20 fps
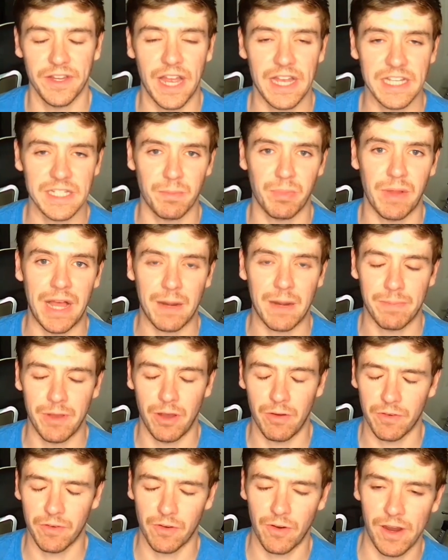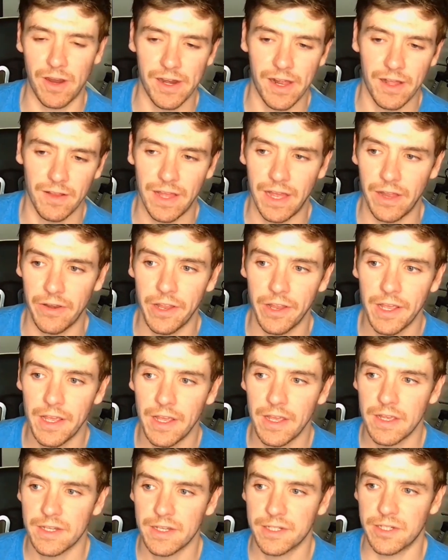The guy's a black belt, for crying out loud.
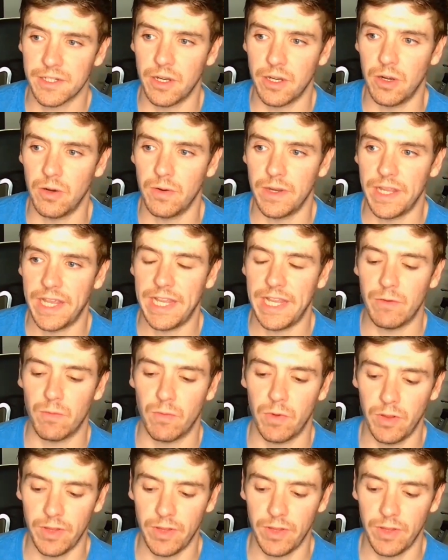So he